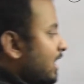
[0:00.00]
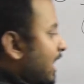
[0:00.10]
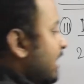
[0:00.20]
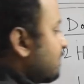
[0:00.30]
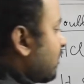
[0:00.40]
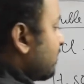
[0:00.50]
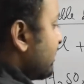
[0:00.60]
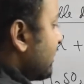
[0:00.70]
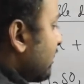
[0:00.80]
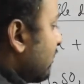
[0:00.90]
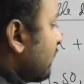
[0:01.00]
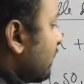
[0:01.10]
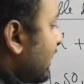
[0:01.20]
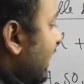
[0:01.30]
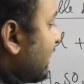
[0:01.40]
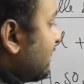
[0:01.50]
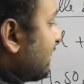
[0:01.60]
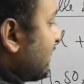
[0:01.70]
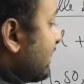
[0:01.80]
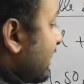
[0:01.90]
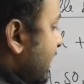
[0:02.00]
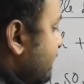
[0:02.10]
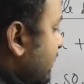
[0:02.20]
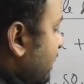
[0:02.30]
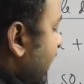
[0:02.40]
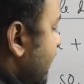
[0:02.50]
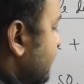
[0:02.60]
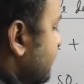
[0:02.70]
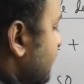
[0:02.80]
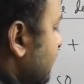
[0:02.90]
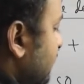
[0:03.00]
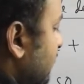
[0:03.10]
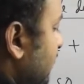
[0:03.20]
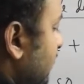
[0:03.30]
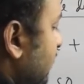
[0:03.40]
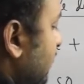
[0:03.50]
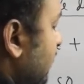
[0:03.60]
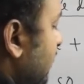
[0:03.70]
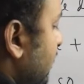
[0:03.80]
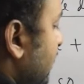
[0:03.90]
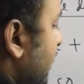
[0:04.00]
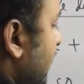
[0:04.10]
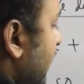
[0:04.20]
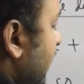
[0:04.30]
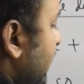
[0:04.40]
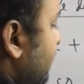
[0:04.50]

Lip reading: And from here we will get three types of ions, Na